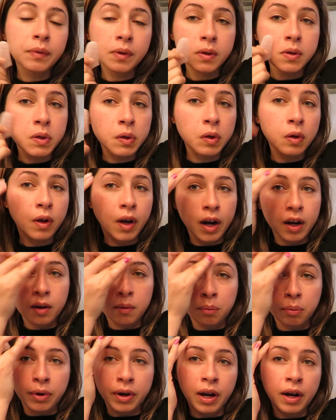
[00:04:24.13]
So you kind
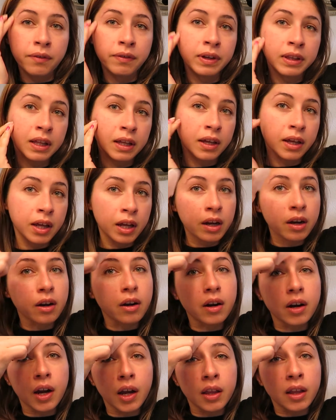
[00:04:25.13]
of bring everything
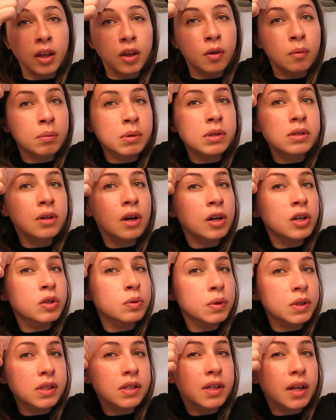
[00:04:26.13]
here and then you massage
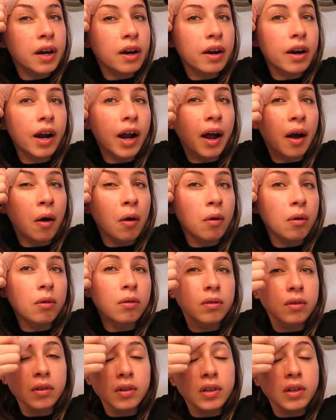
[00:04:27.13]
what's there out.